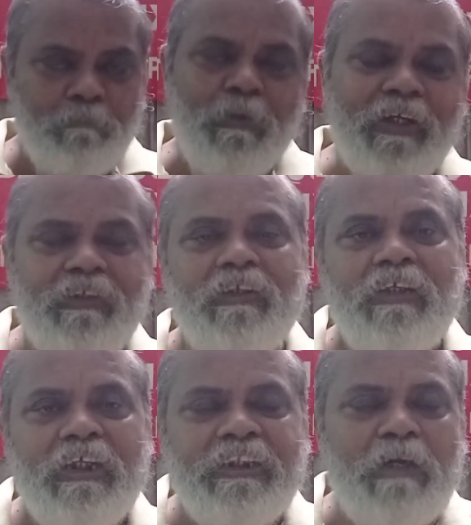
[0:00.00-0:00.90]
But
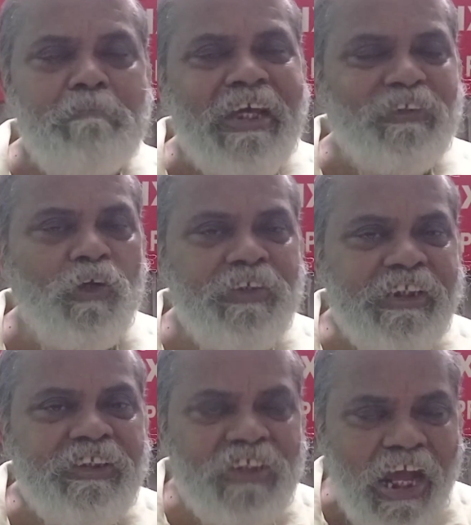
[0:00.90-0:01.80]
the
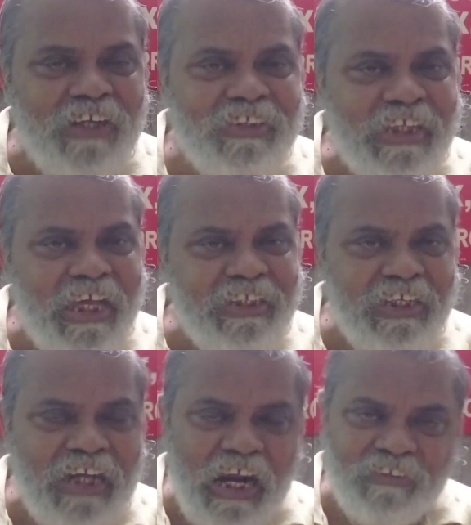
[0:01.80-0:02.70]
majority charge
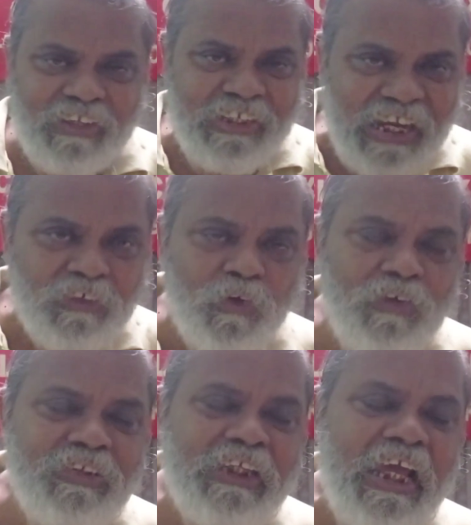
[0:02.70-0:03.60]
carrier are the
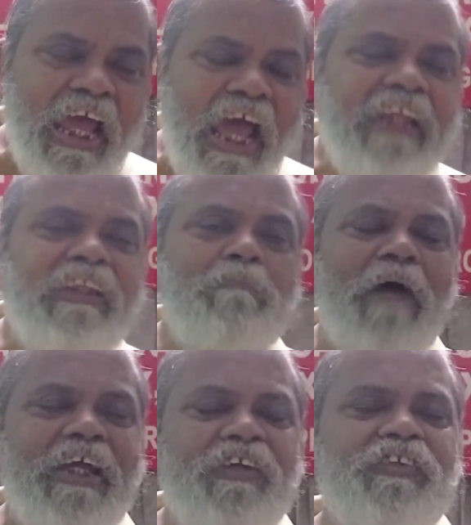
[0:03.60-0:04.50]
electrons and the
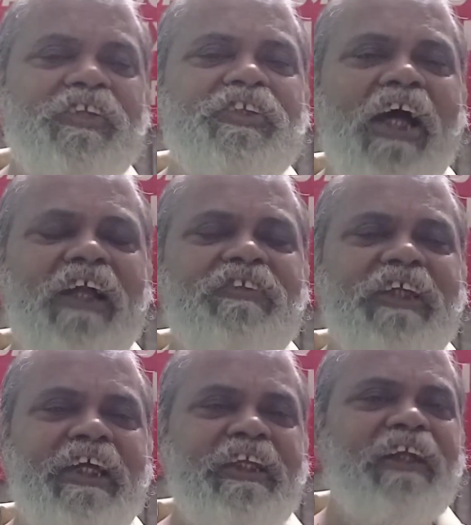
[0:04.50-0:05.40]
minority charge
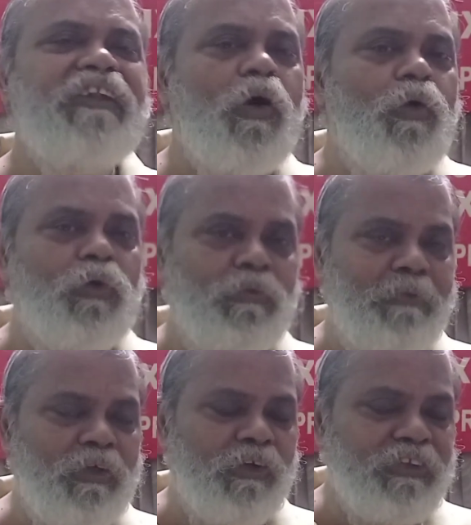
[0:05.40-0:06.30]
carrier the hole,
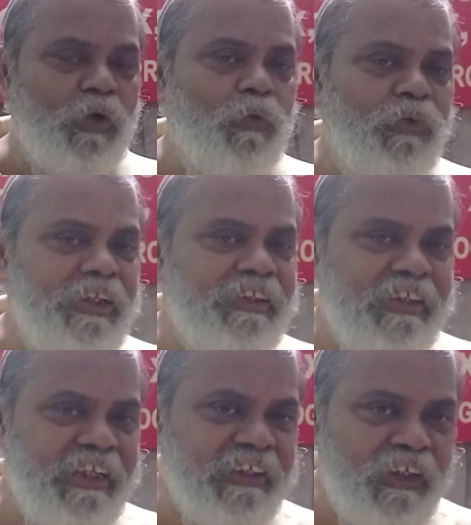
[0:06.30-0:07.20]
because the hole is
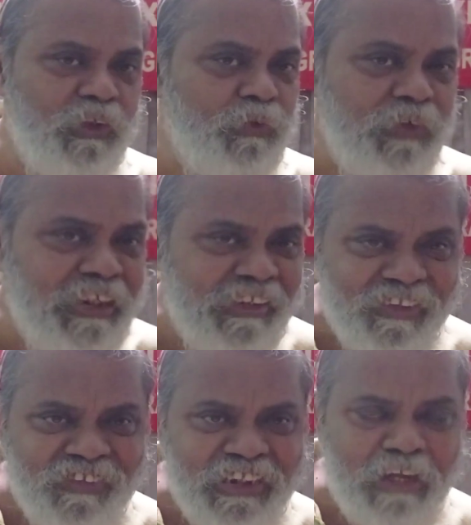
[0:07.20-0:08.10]
created due to
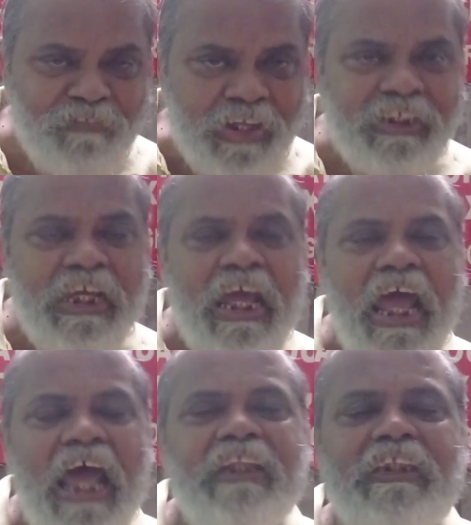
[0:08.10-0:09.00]
intrinsic effect
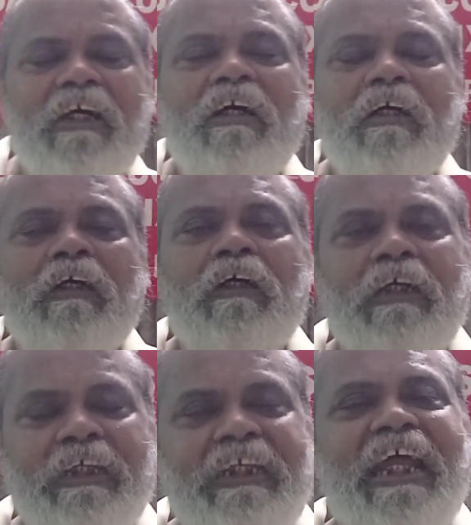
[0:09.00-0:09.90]
and the
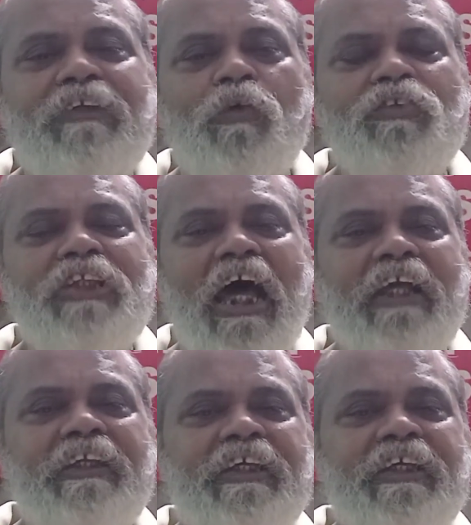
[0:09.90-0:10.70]
electrons are